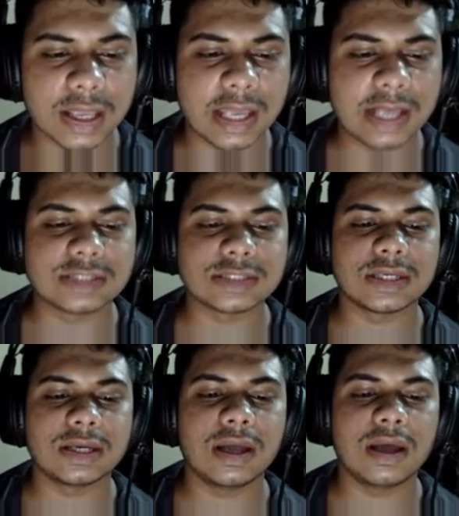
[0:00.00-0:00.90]
cache
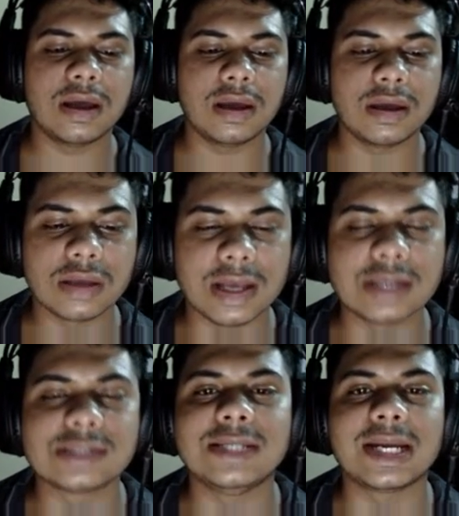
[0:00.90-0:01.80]

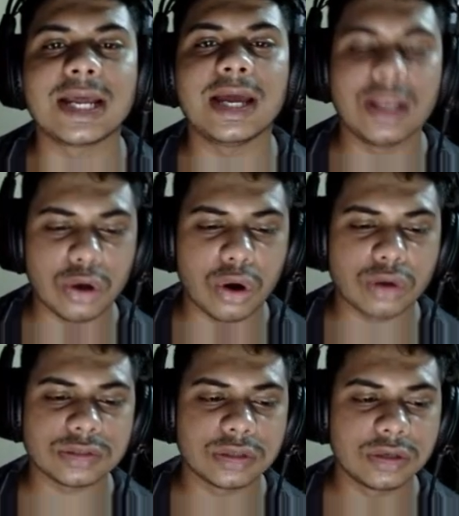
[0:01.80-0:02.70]
data and
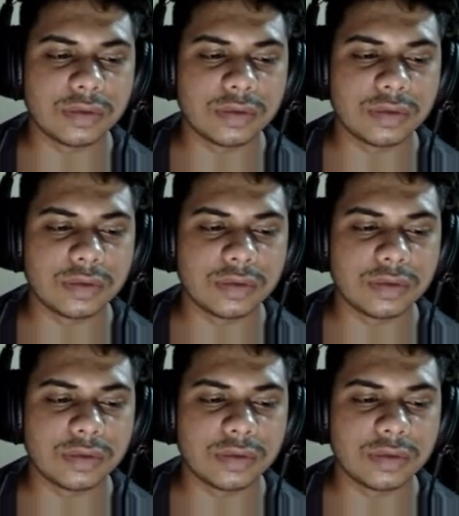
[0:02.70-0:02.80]
logs.